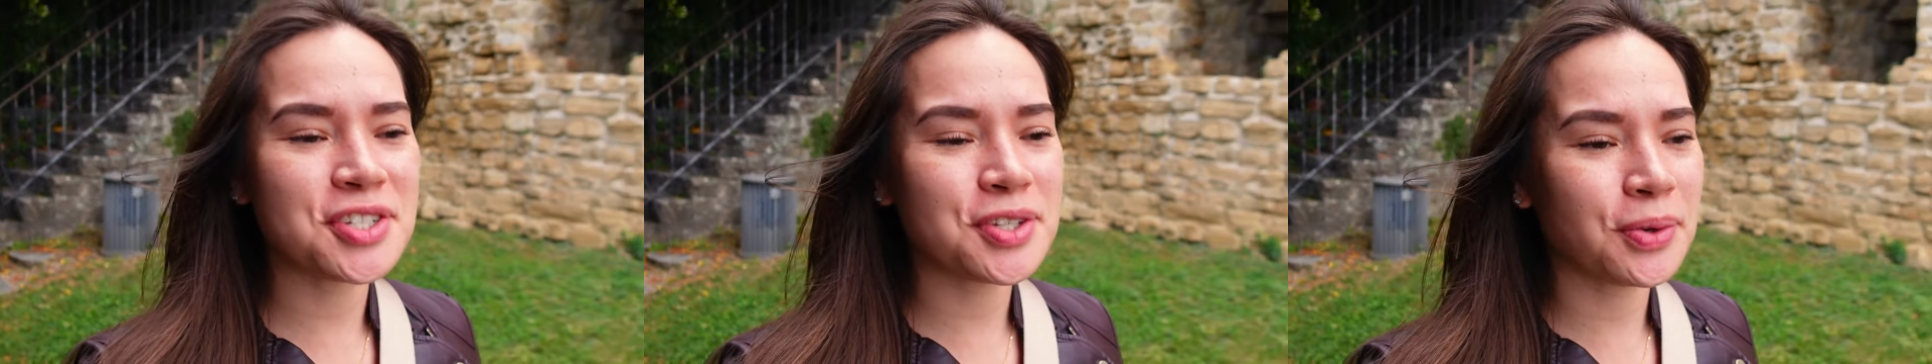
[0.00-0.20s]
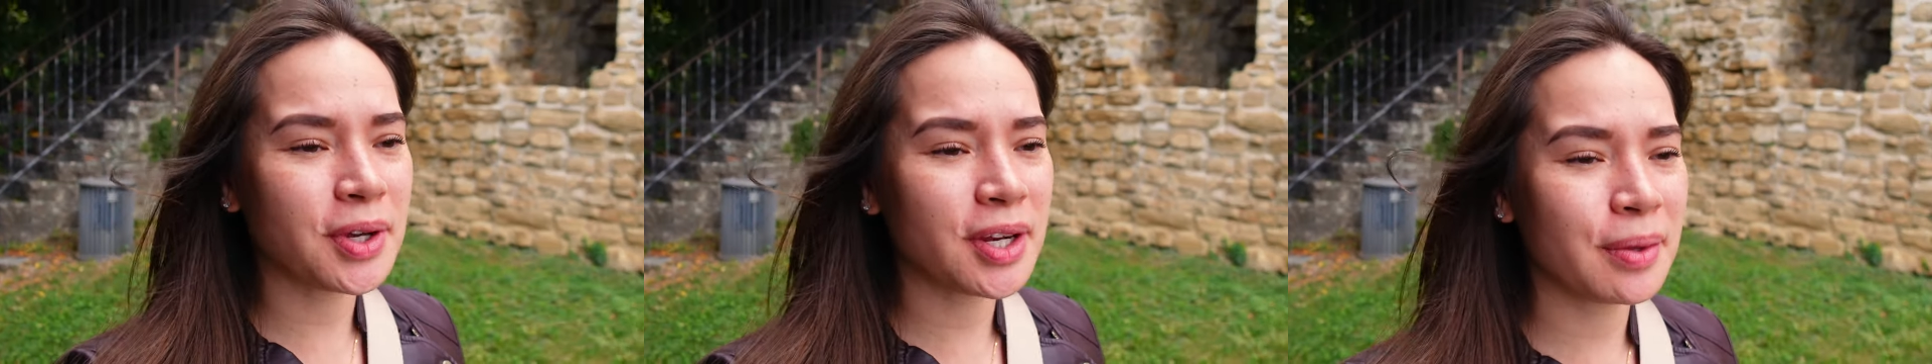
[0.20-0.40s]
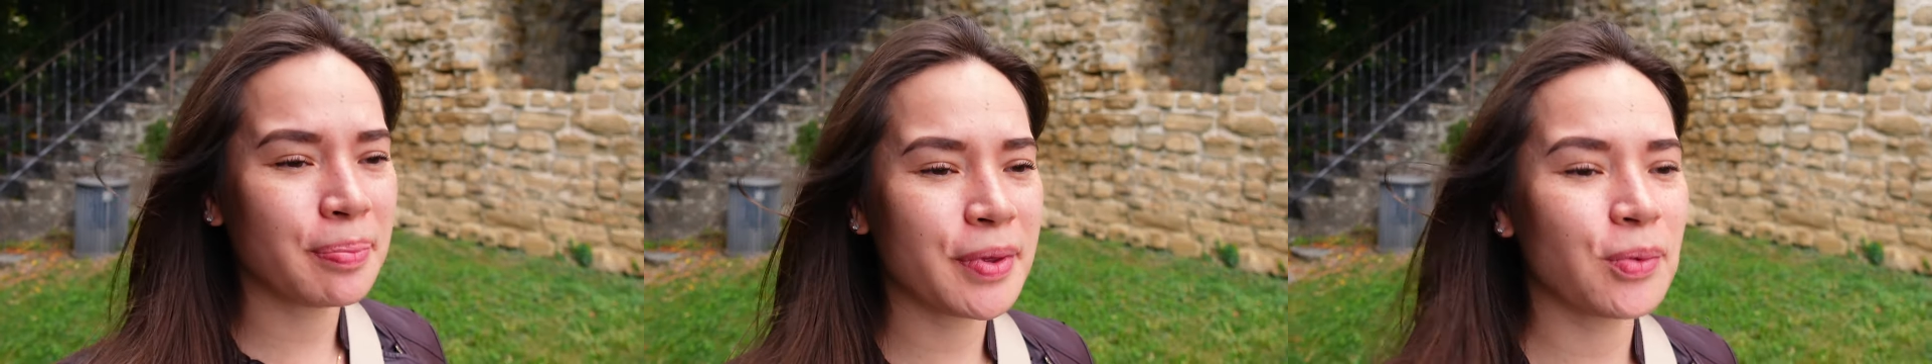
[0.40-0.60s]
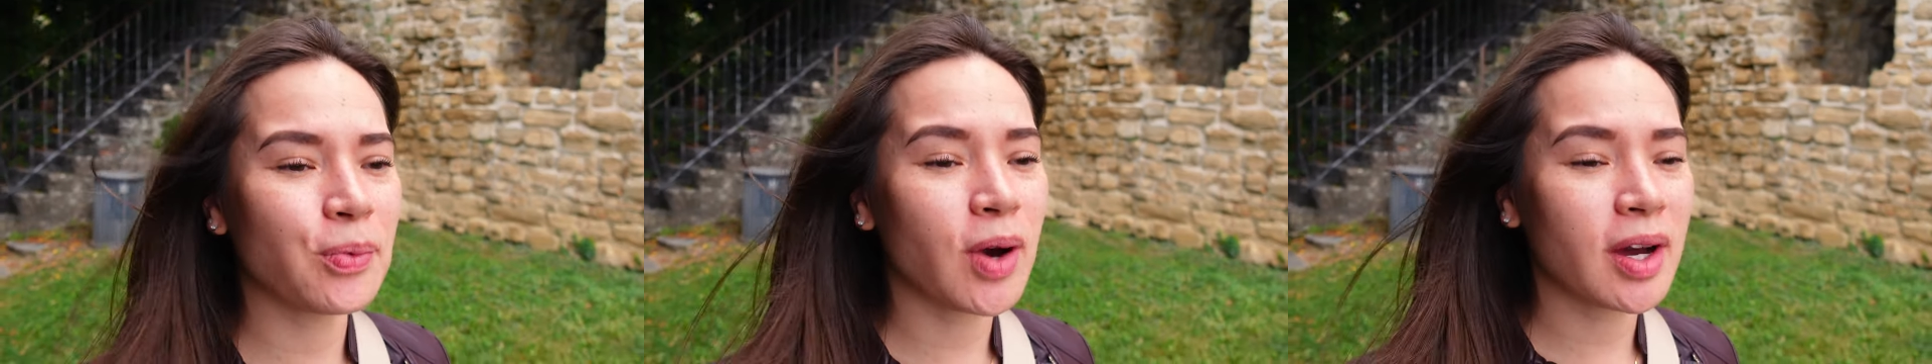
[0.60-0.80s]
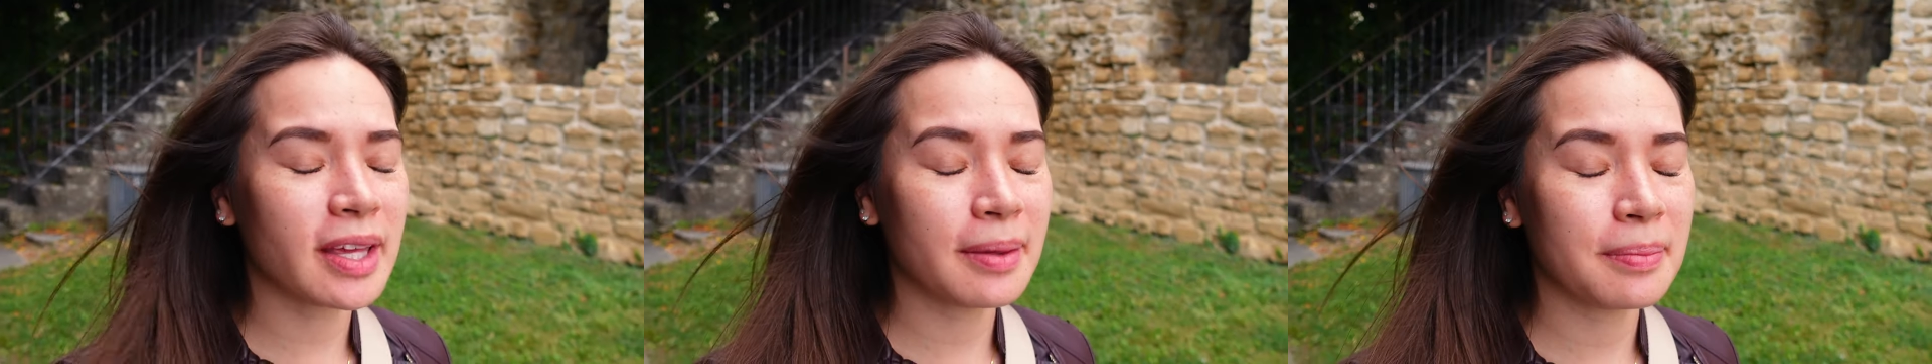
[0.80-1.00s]
so we're going to be
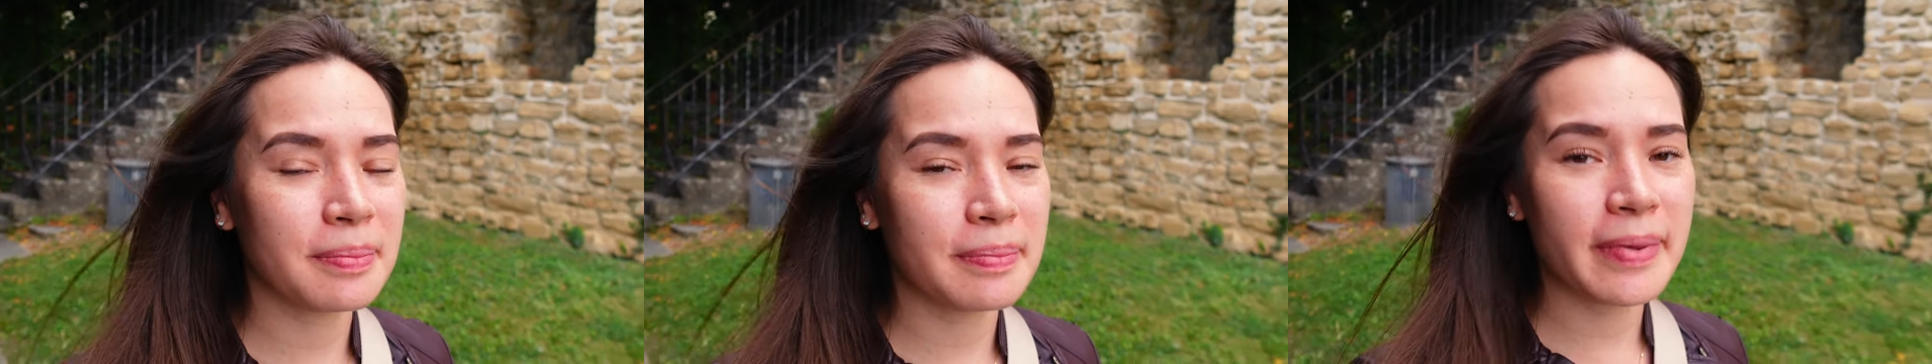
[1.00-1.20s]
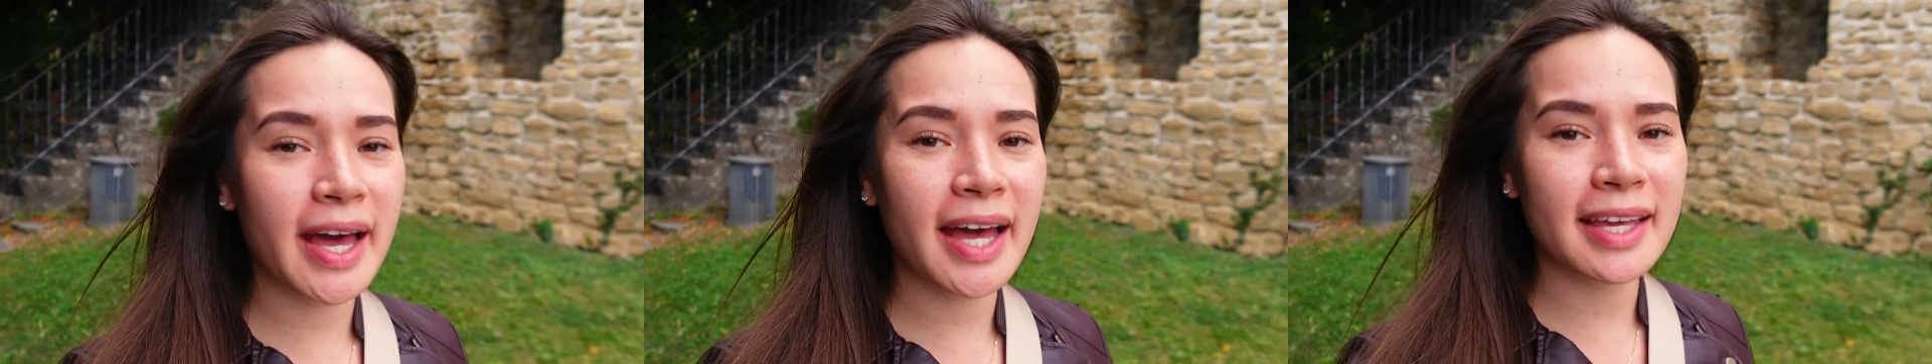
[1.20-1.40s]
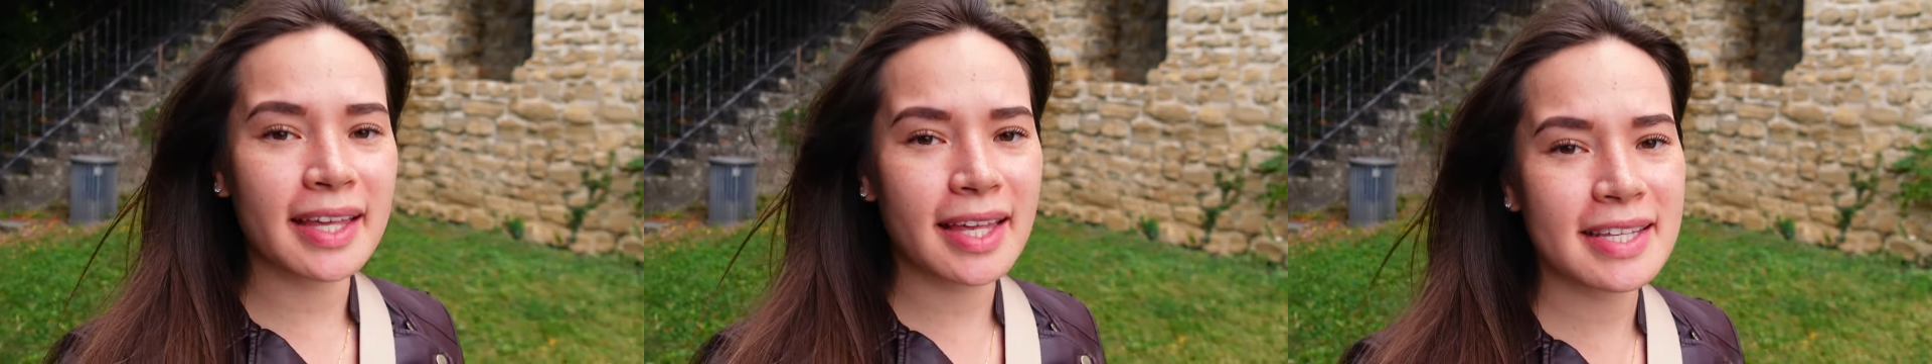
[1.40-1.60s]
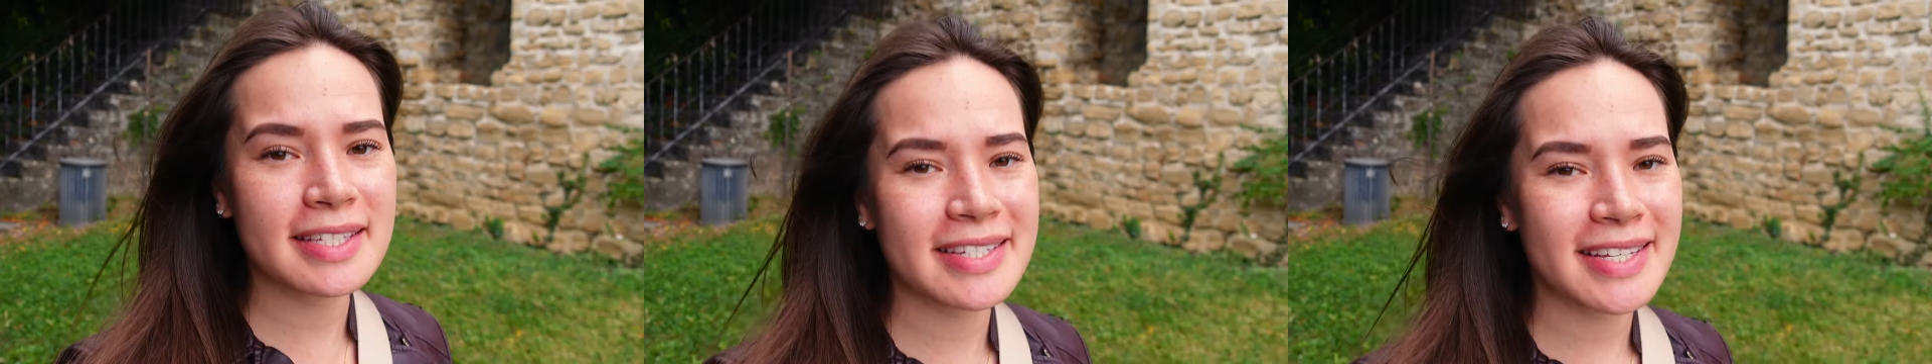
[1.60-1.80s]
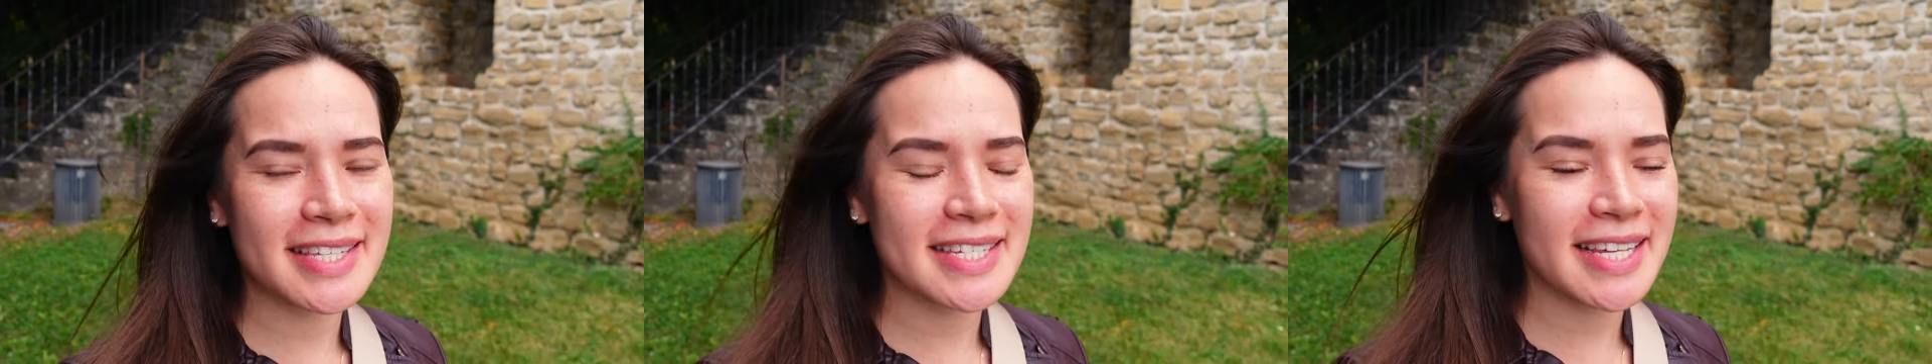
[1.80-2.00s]
walking back
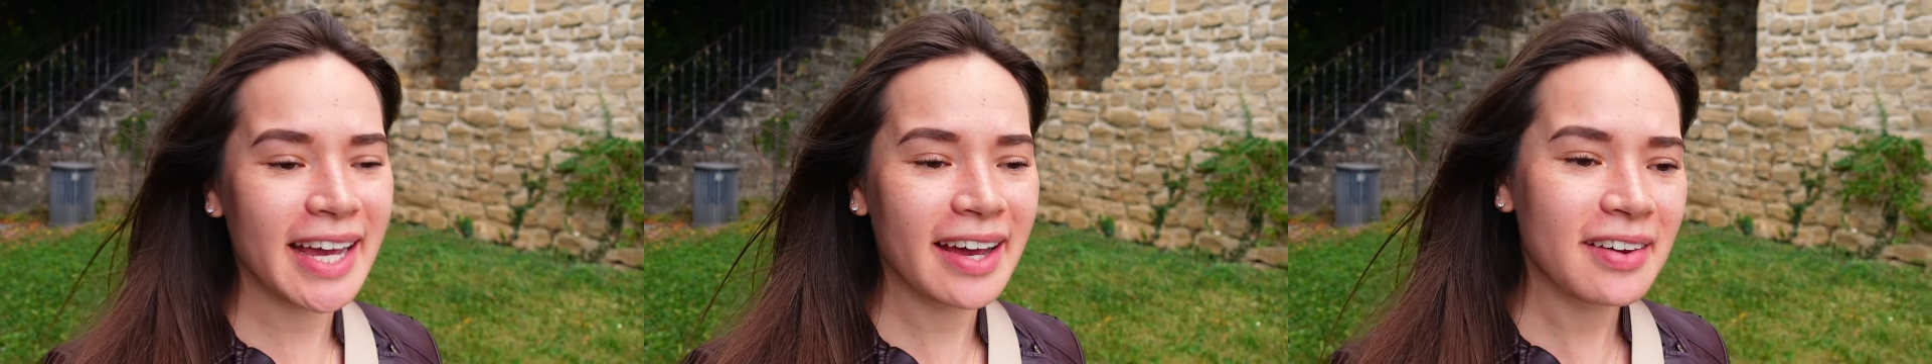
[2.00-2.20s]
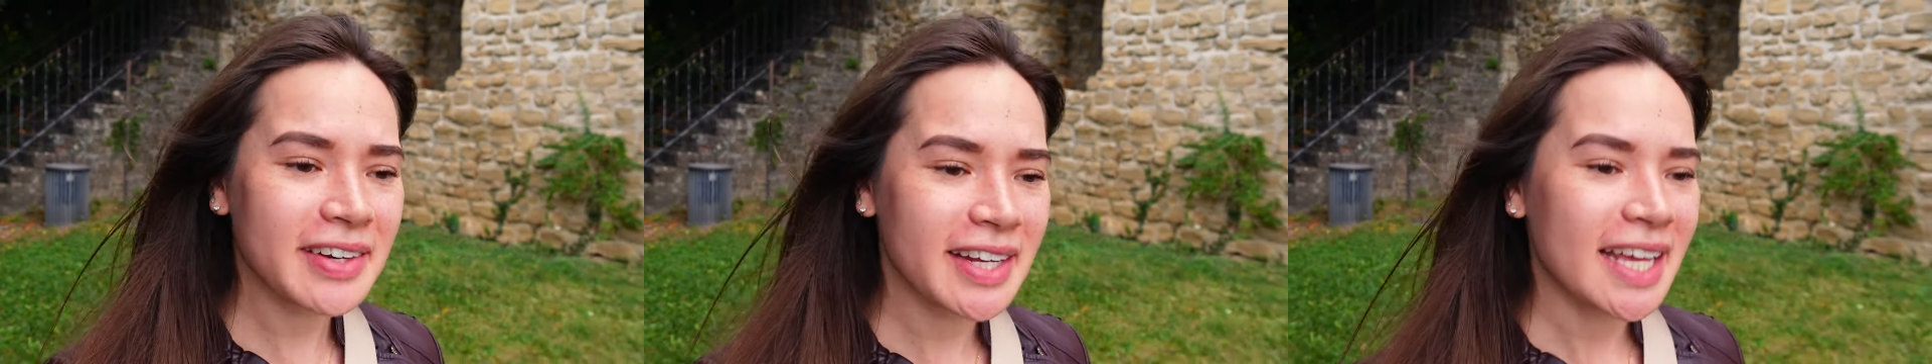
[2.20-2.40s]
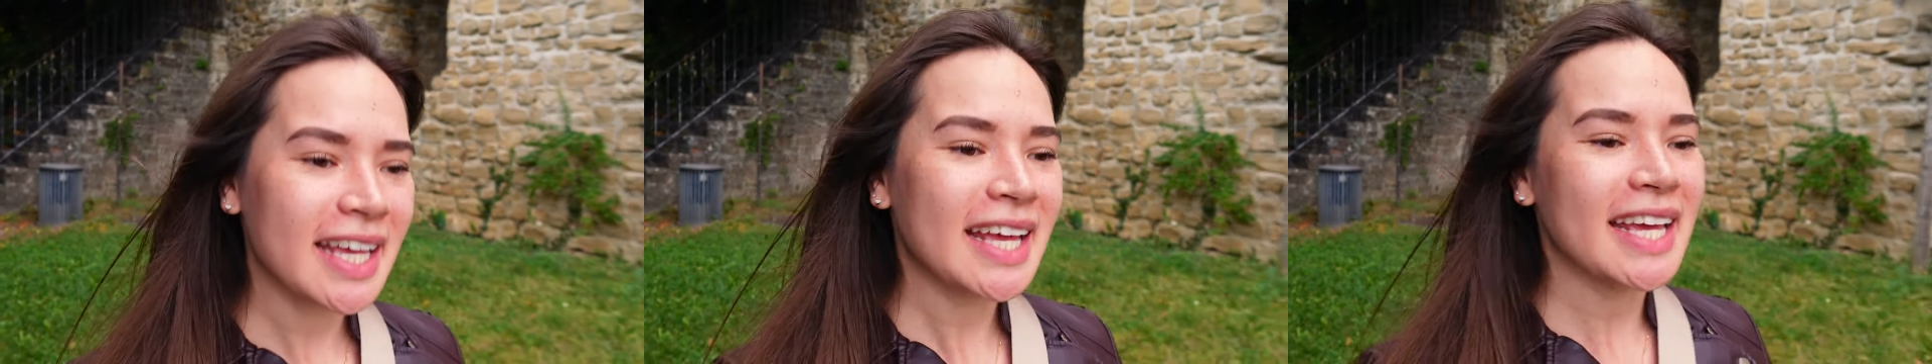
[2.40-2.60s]
into town